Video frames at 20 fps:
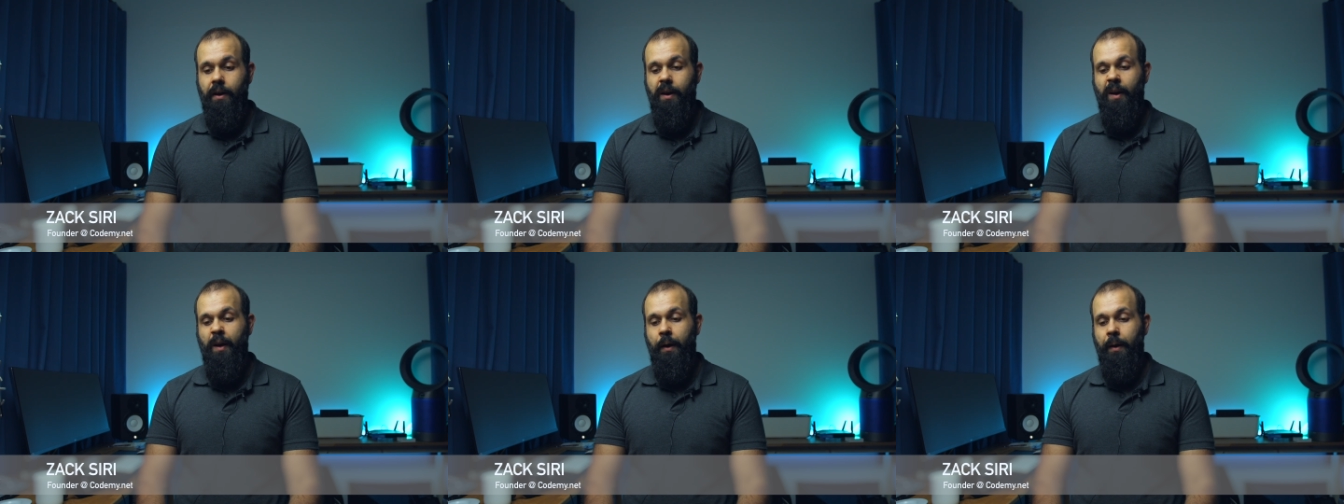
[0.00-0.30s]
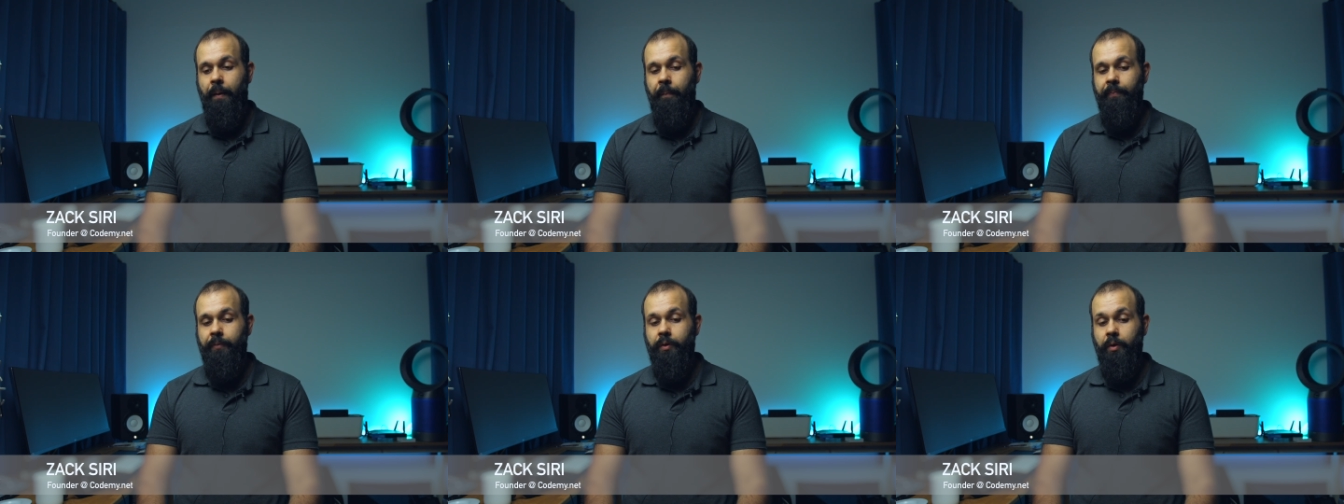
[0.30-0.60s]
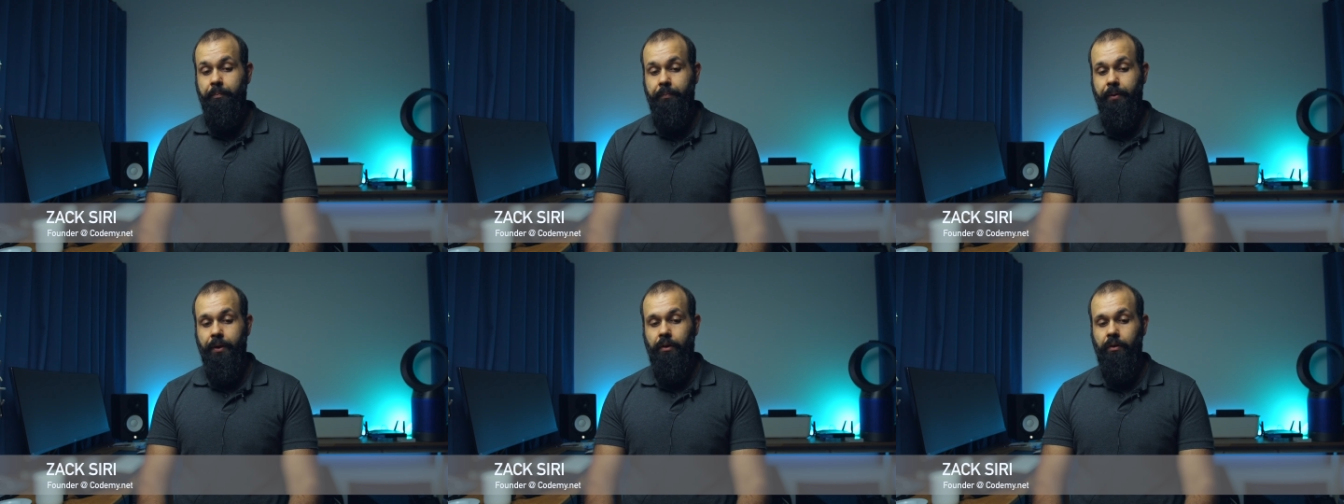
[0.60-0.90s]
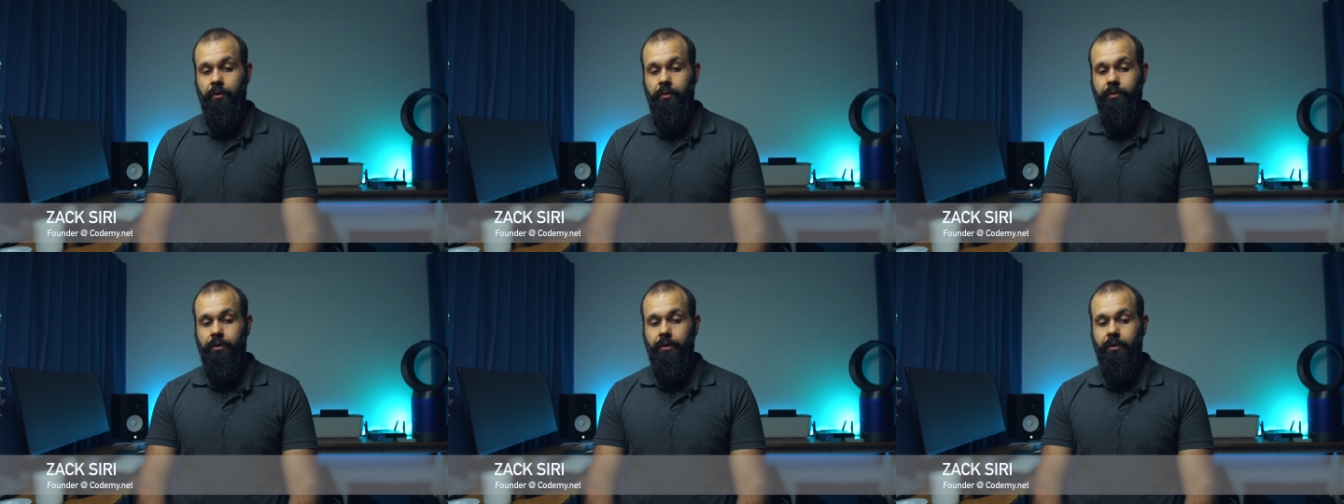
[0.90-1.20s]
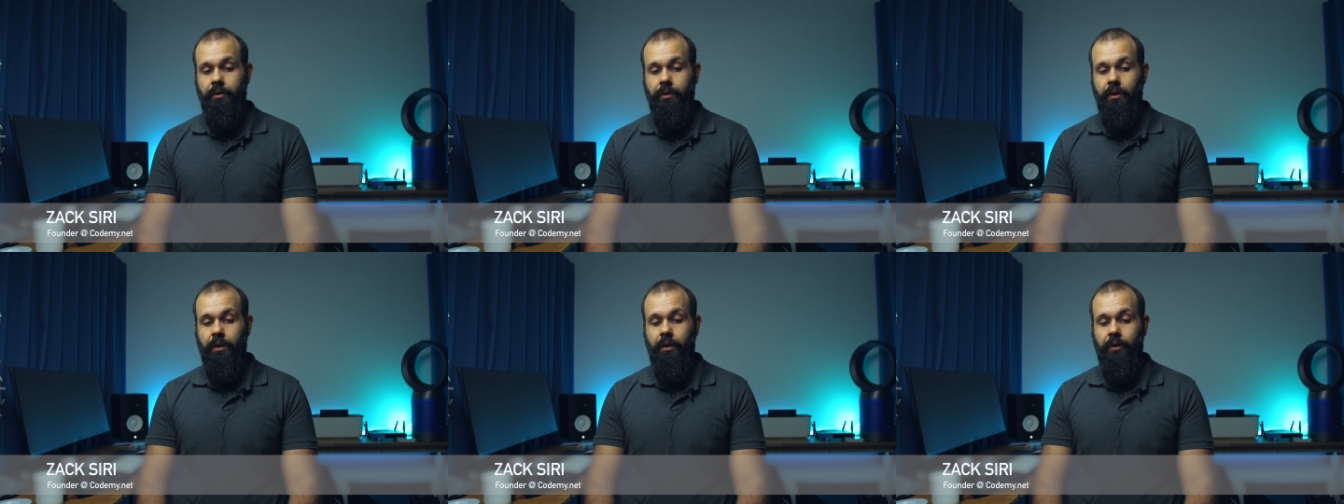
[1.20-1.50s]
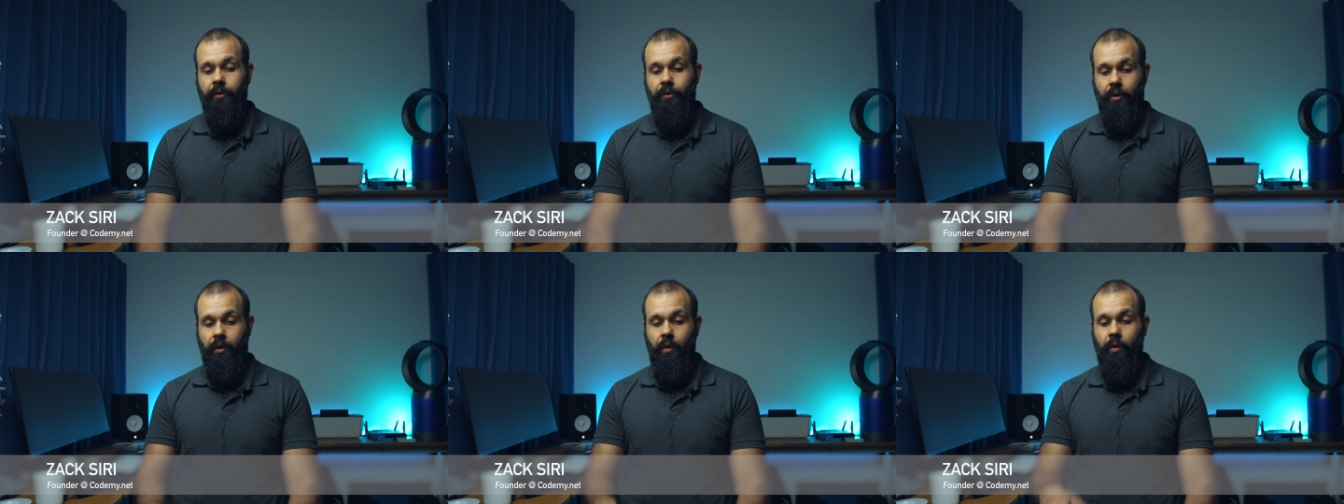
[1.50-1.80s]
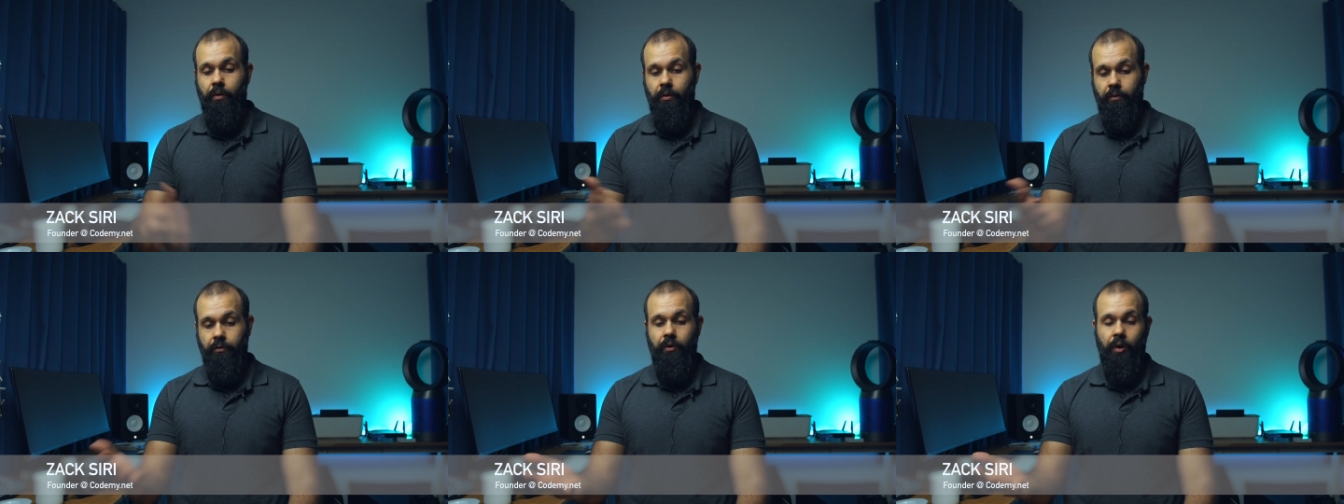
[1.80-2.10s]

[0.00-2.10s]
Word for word: um, to build the, the,